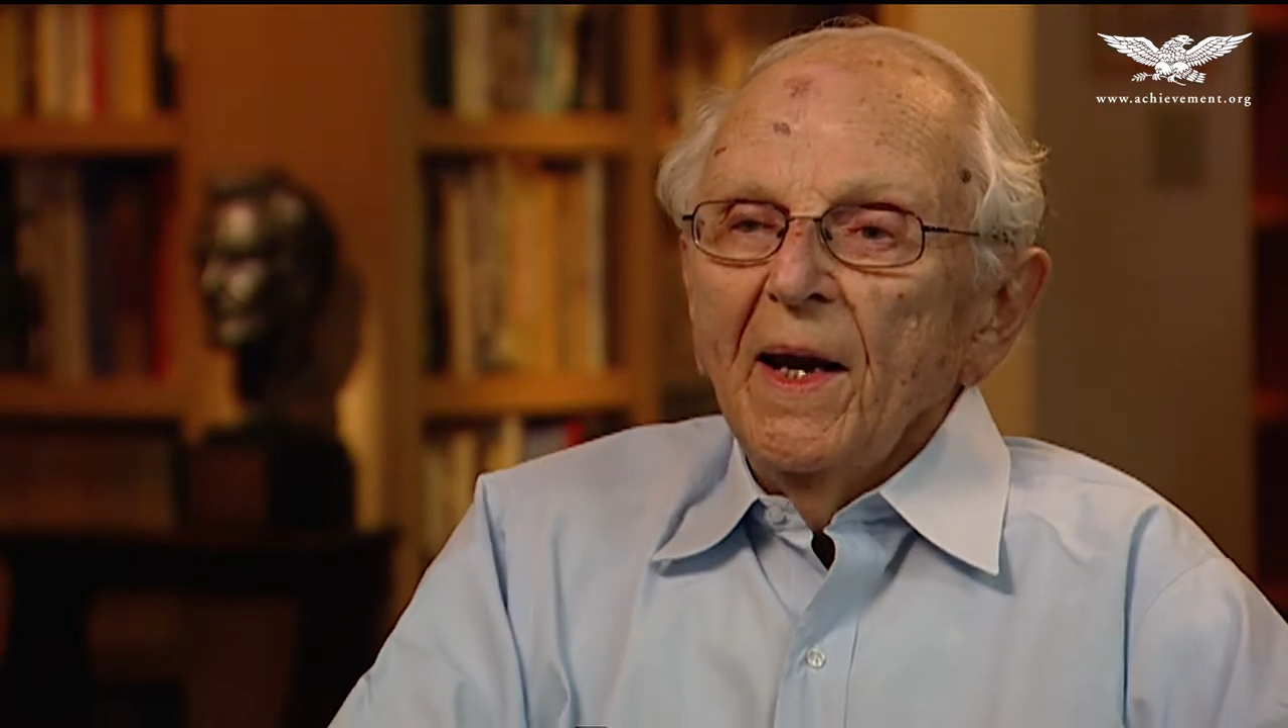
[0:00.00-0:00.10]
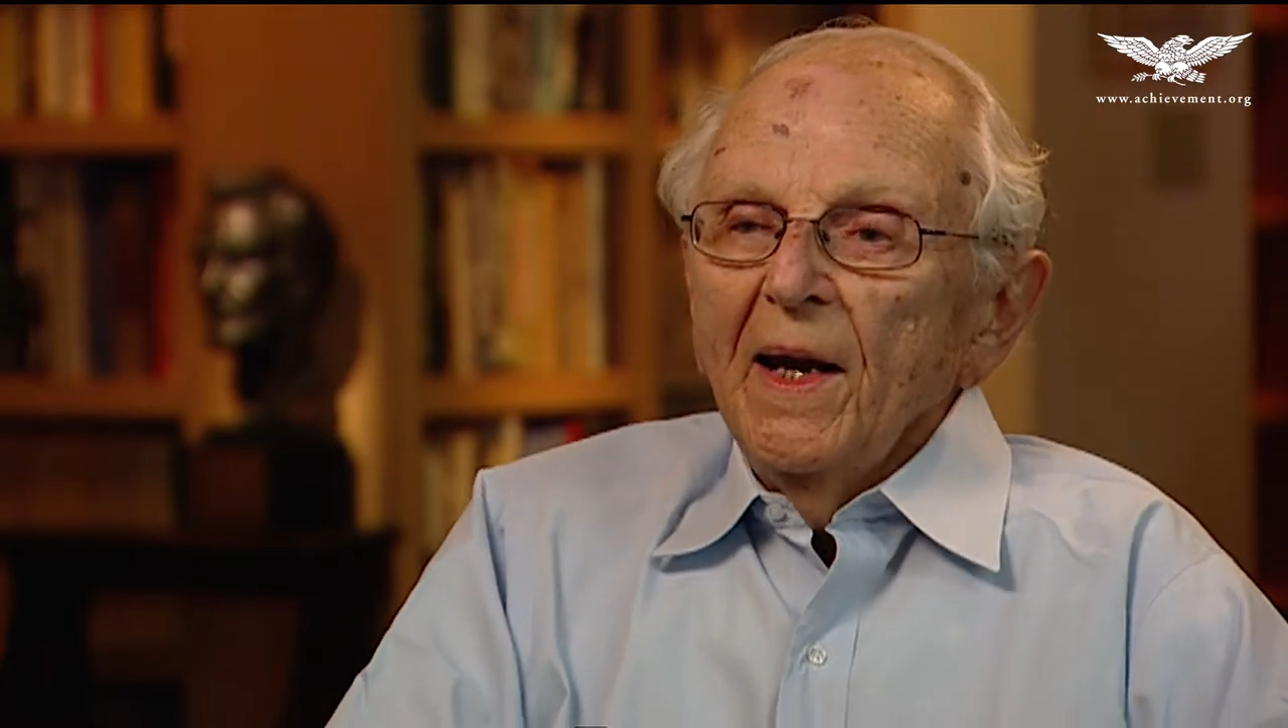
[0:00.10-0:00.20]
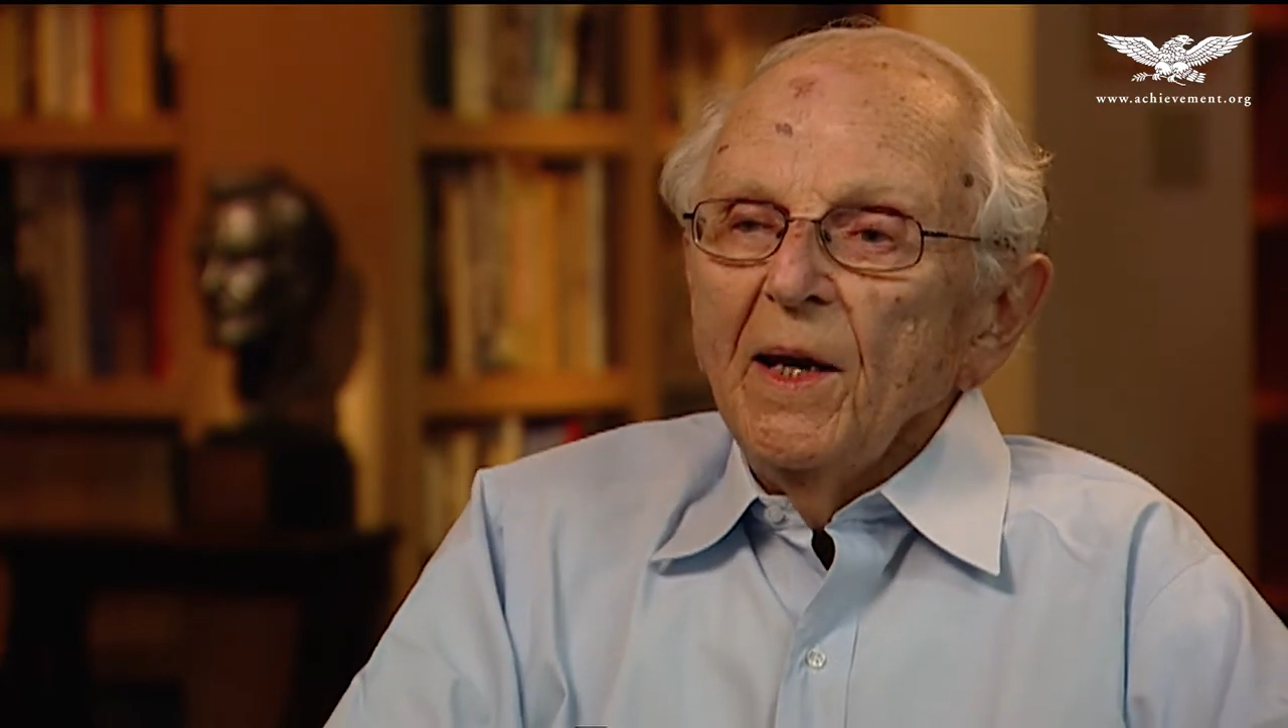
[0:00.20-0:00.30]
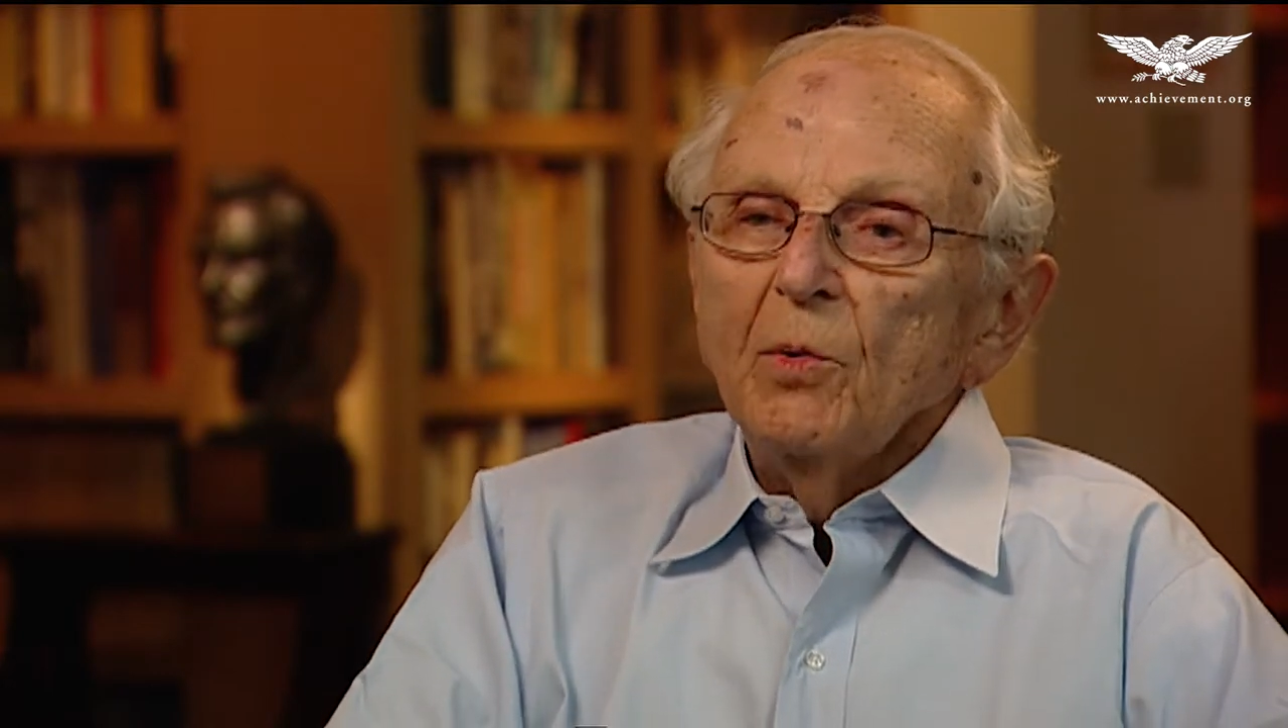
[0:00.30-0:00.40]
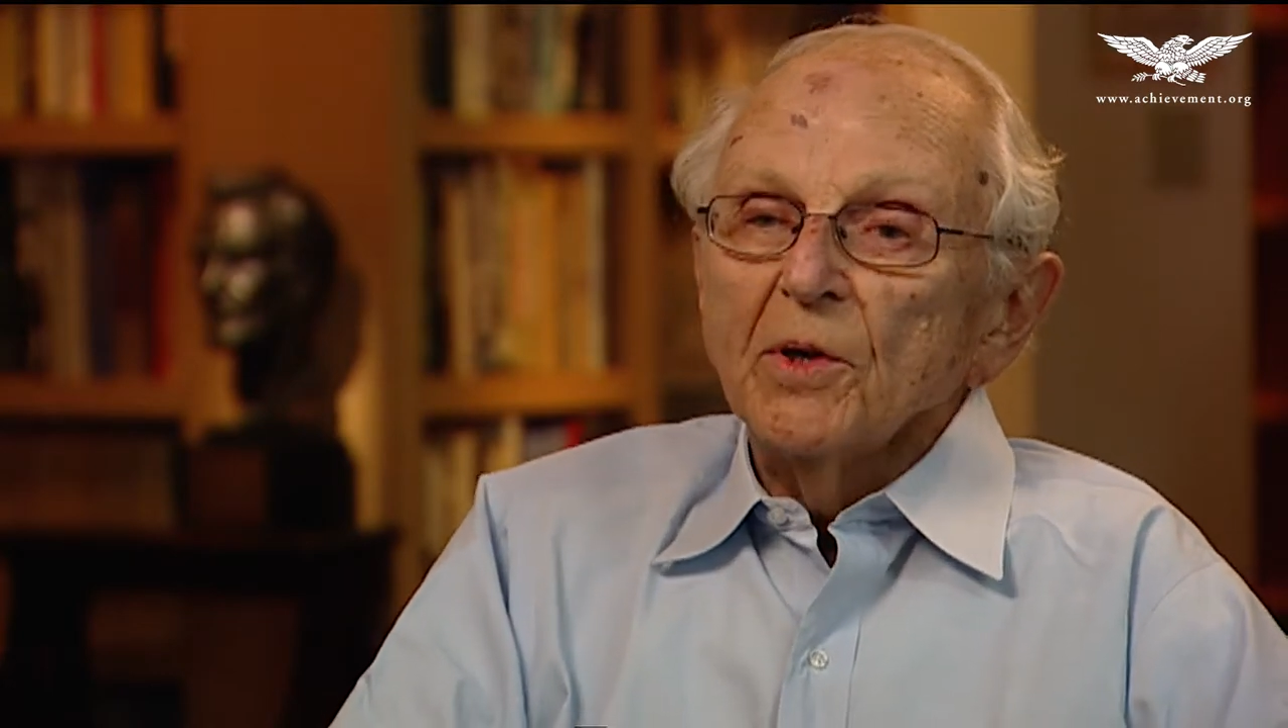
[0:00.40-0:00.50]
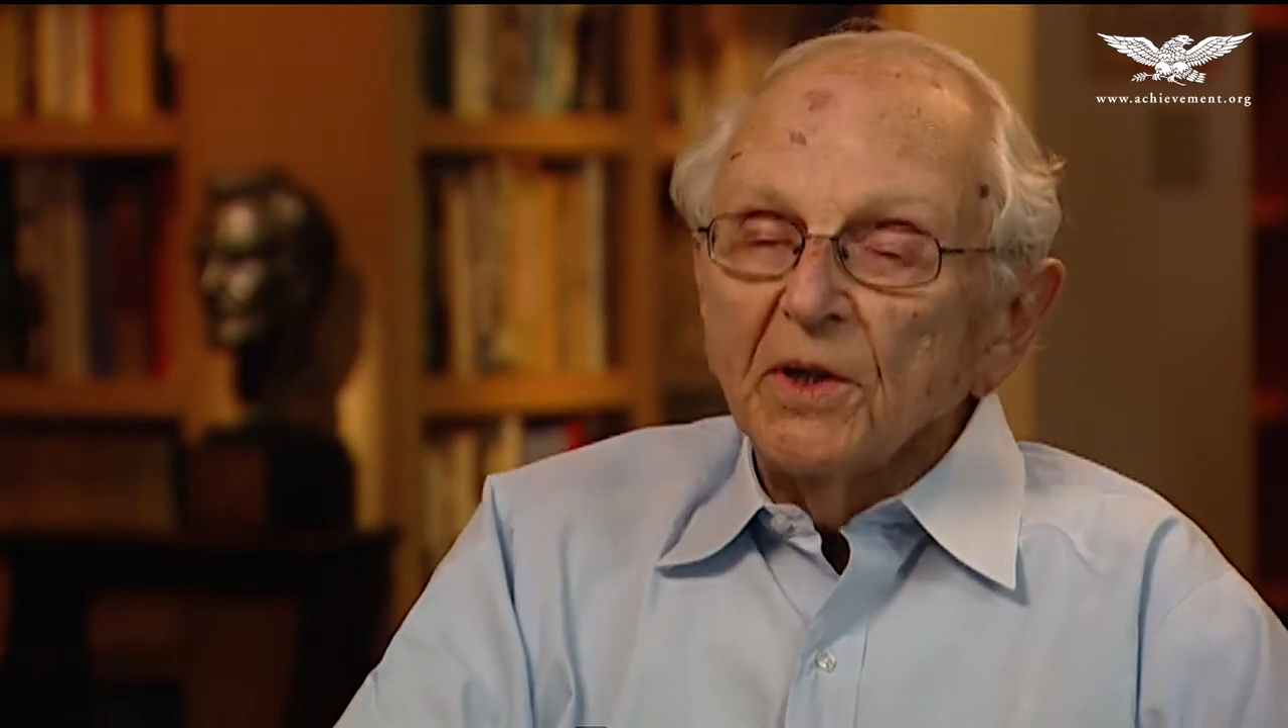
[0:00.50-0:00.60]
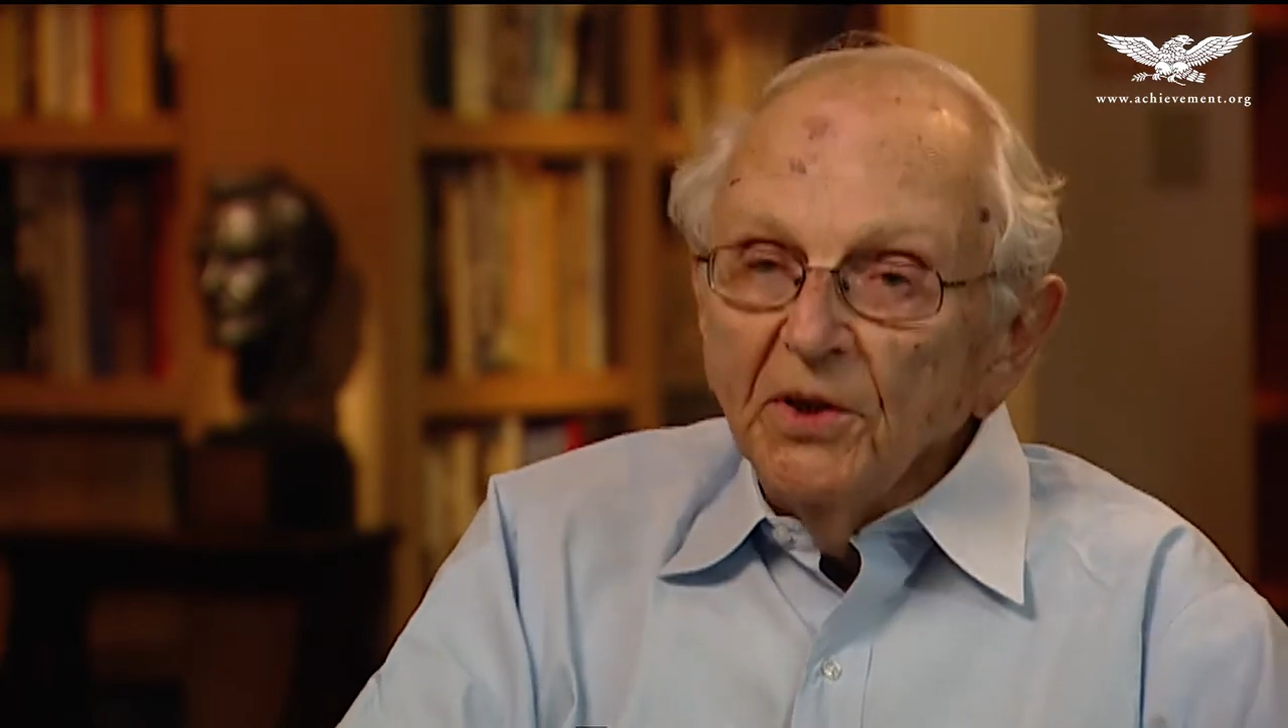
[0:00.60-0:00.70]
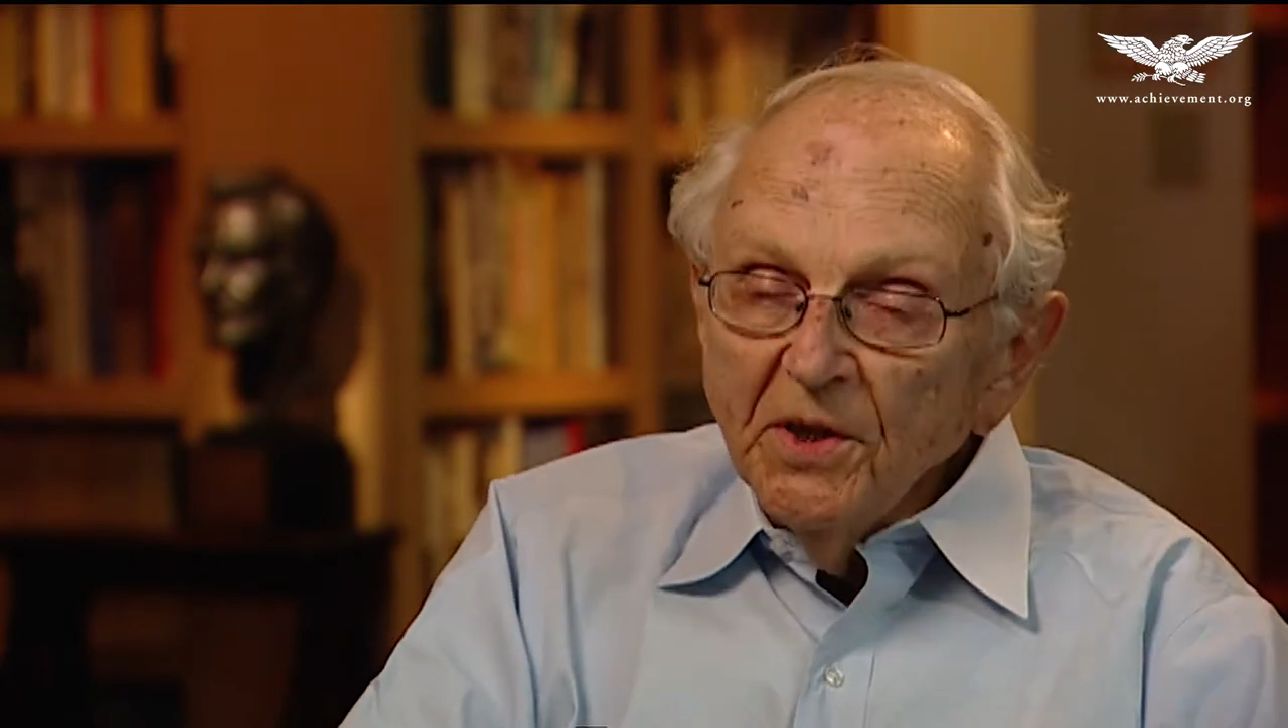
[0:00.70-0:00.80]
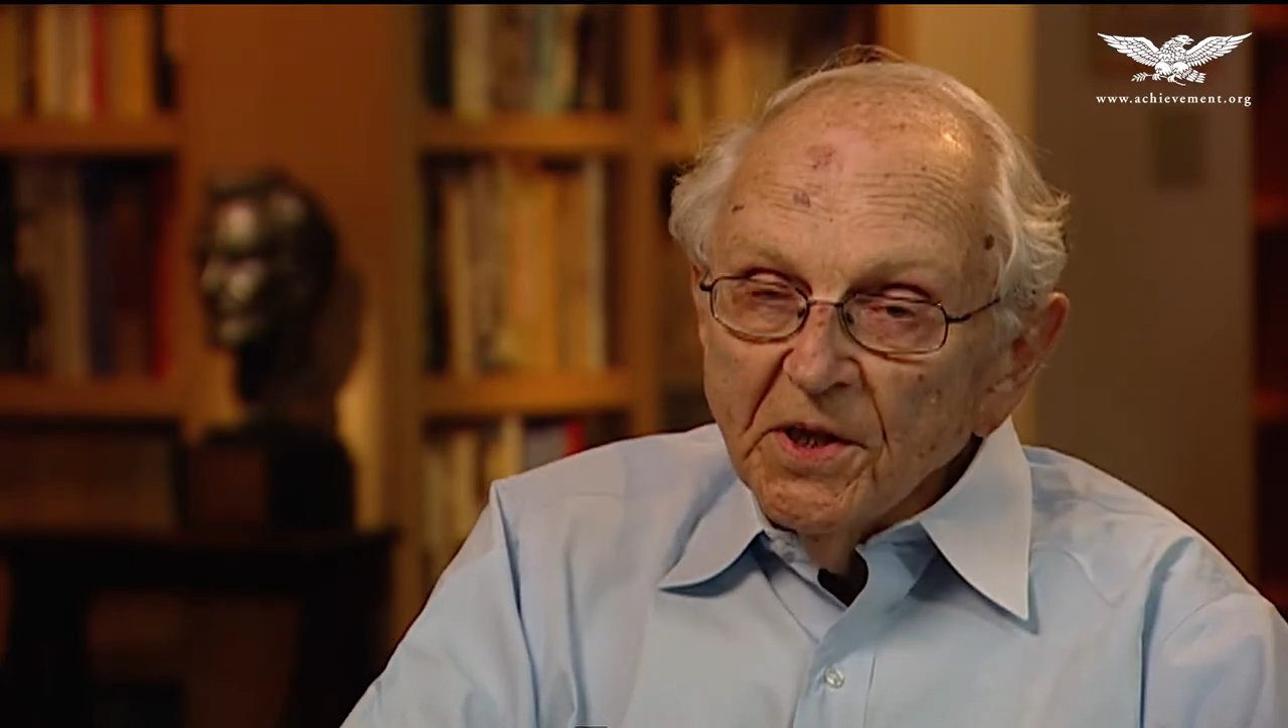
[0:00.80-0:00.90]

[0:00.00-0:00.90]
He was a good